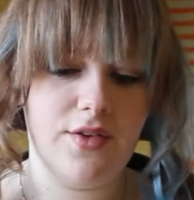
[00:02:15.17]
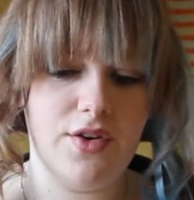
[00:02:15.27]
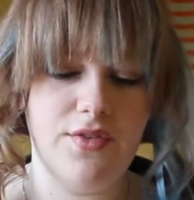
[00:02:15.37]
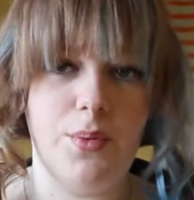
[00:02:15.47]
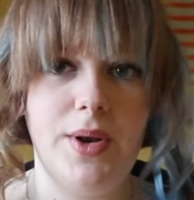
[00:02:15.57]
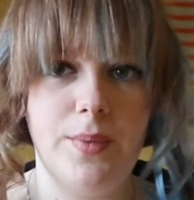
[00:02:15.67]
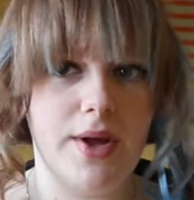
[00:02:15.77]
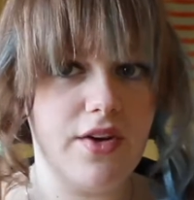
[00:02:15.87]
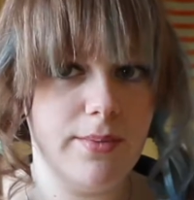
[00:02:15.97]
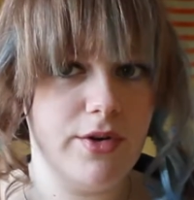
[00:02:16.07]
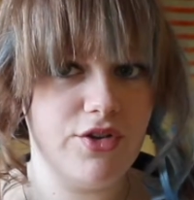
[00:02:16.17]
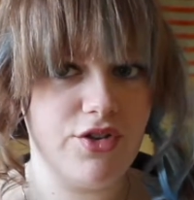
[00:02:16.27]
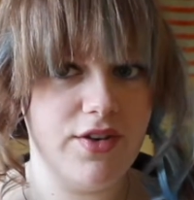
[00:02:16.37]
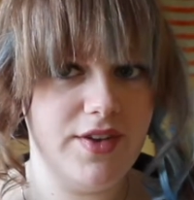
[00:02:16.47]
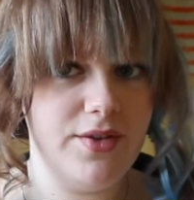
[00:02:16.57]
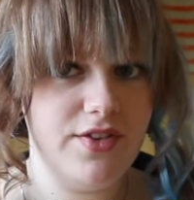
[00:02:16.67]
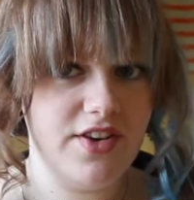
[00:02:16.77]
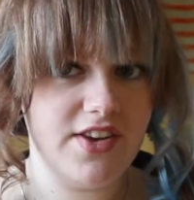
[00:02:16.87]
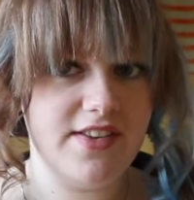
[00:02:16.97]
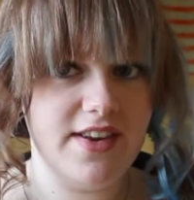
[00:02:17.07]
gone for Wind Waker. I'm not sure if you
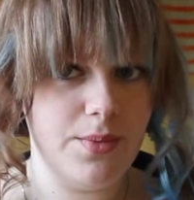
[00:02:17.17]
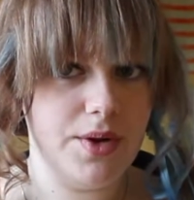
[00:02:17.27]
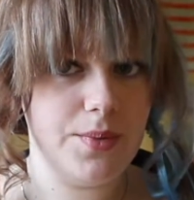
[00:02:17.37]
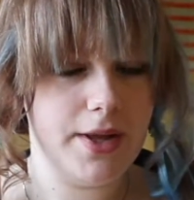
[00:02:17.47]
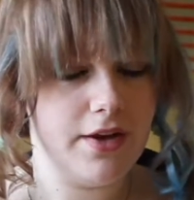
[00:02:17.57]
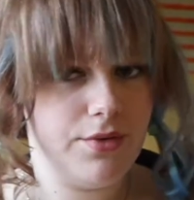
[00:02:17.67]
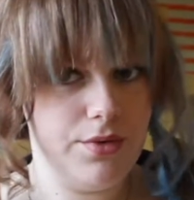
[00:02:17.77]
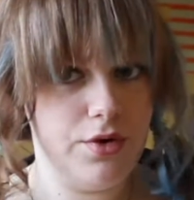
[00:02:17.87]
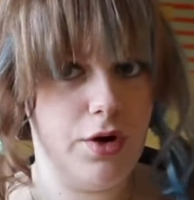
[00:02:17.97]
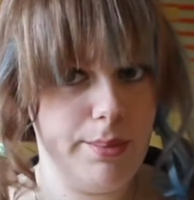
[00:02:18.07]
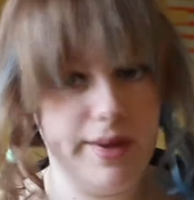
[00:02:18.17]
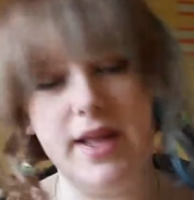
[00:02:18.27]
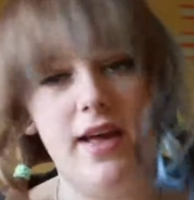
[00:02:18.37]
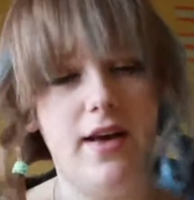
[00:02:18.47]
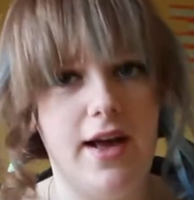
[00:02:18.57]
suggested Wind Waker or not, but yeah,